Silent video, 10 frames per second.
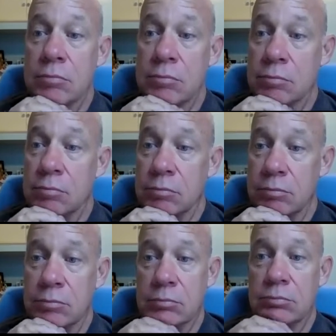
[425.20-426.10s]

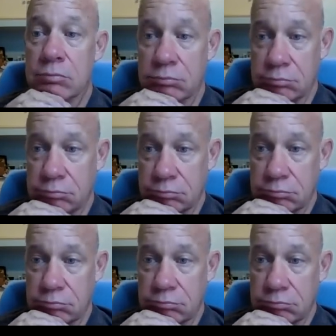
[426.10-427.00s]

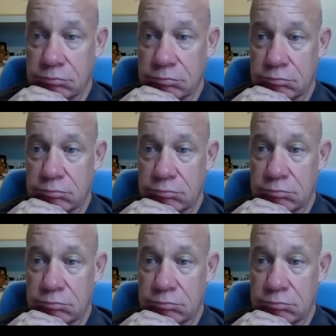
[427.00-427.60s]
[no speech]